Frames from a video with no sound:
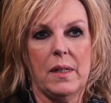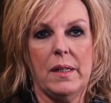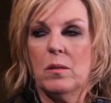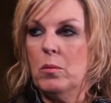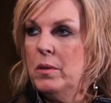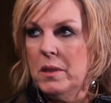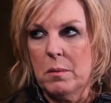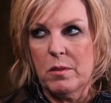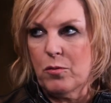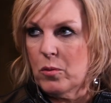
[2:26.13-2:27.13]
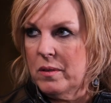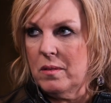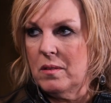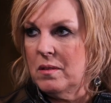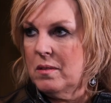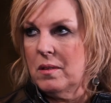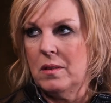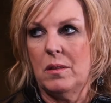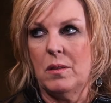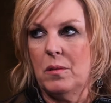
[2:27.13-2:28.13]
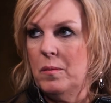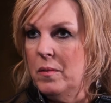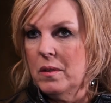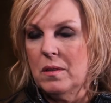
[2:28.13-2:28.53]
Hank Williams, for instance, you know,